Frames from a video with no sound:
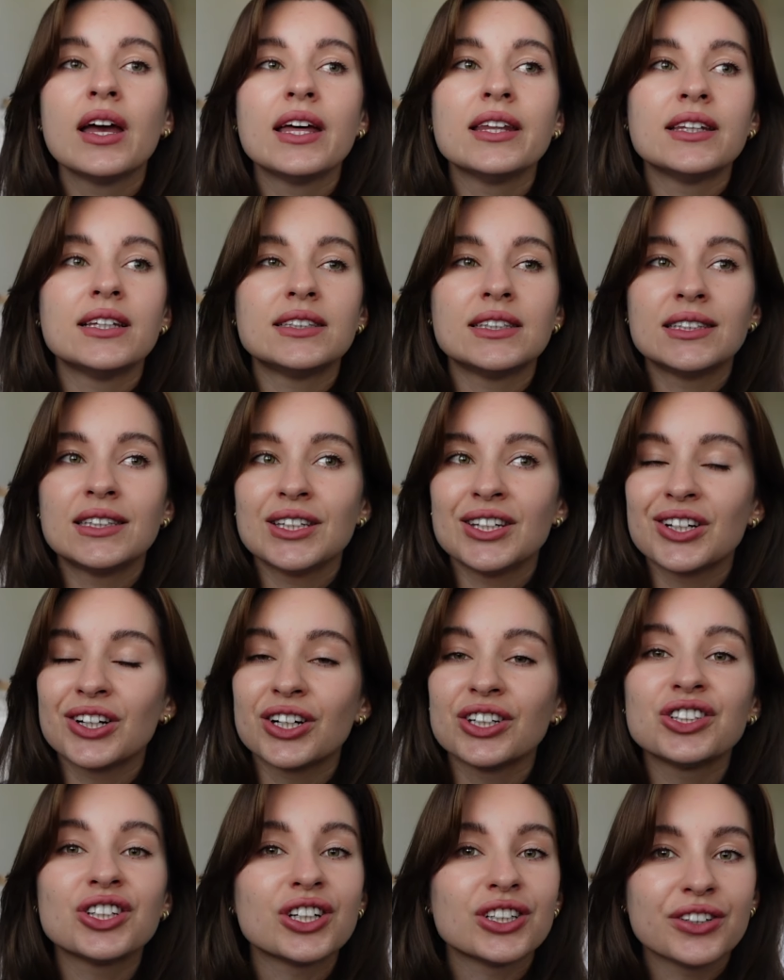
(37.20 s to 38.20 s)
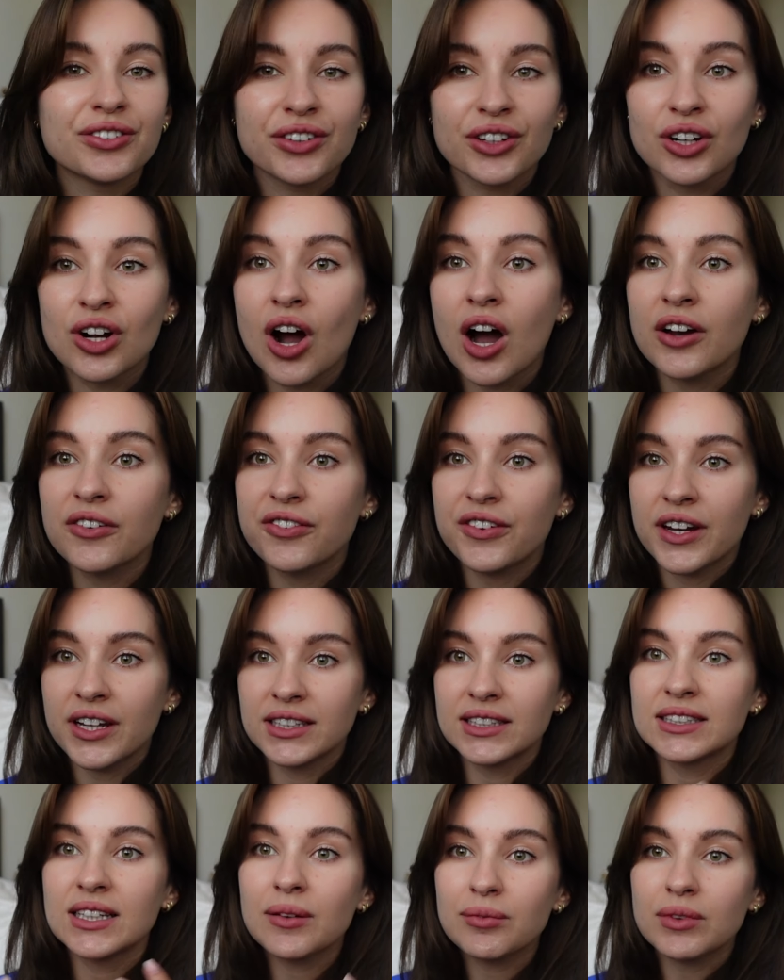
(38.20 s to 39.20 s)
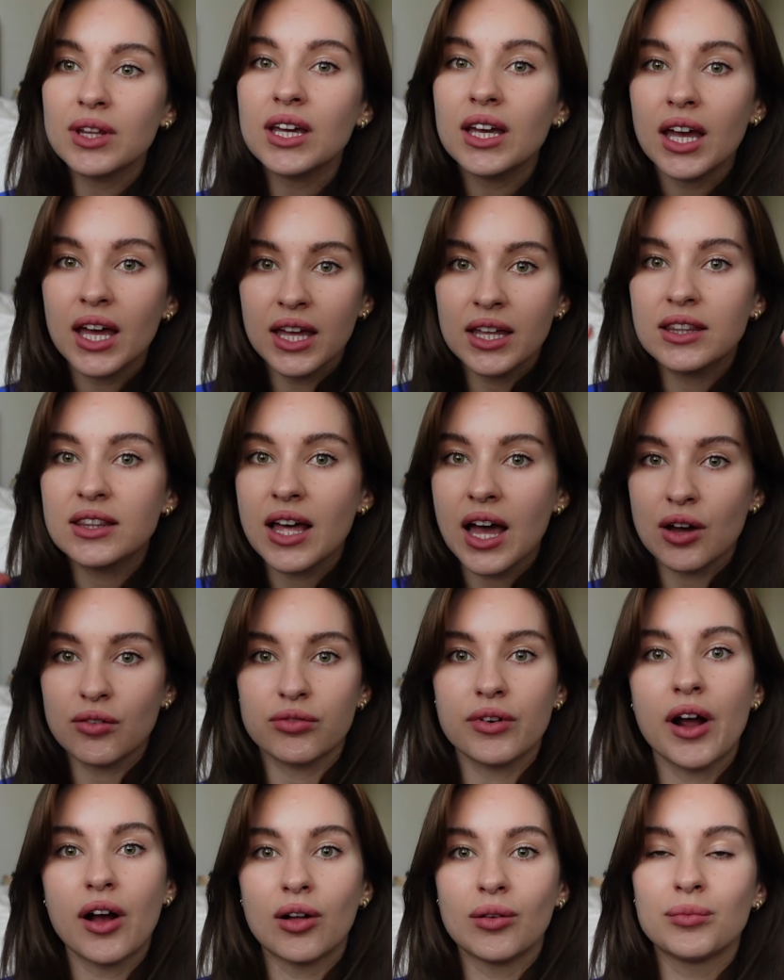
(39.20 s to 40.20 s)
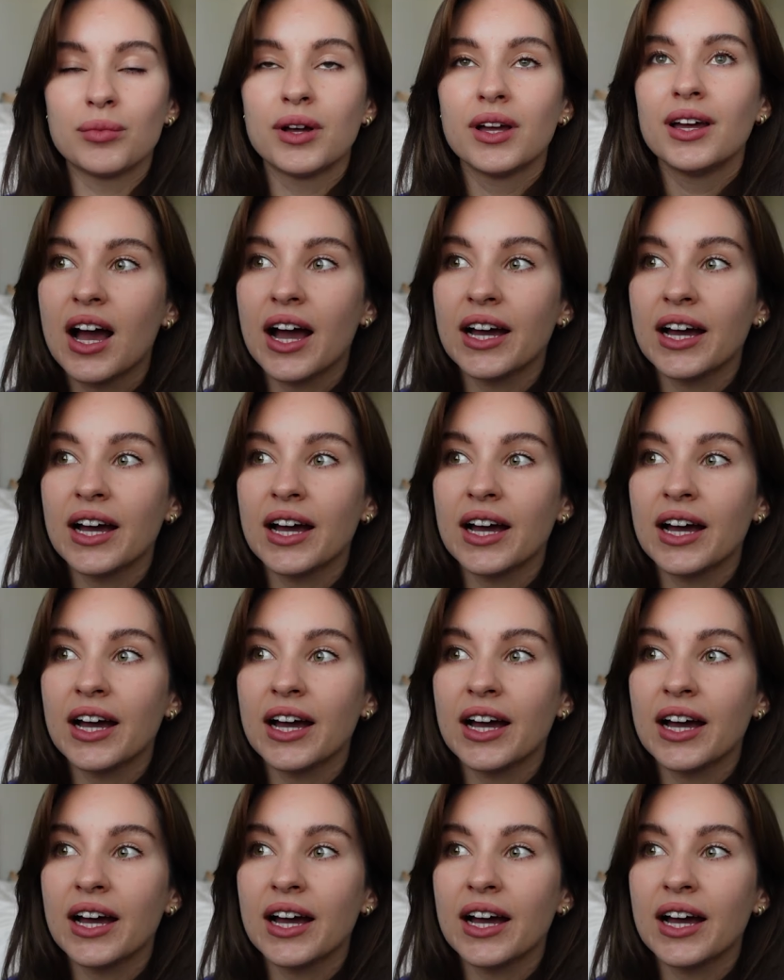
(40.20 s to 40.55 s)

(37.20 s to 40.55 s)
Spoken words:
This is the year I start to feel confident, something in that realm.